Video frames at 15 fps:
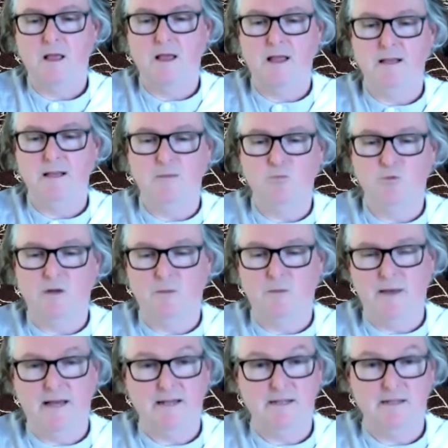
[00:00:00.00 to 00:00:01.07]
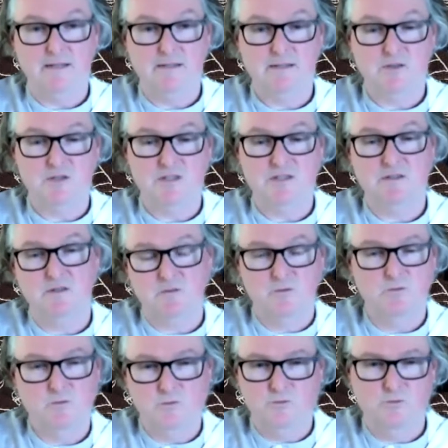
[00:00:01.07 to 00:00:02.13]
and then we'll come back. So just
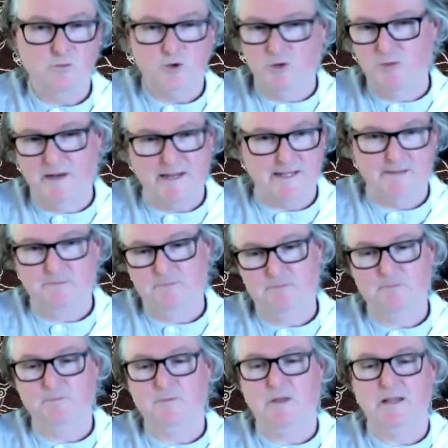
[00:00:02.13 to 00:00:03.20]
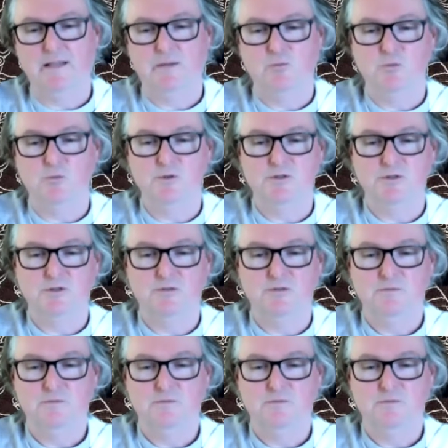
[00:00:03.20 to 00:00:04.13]
water break and then we'll return.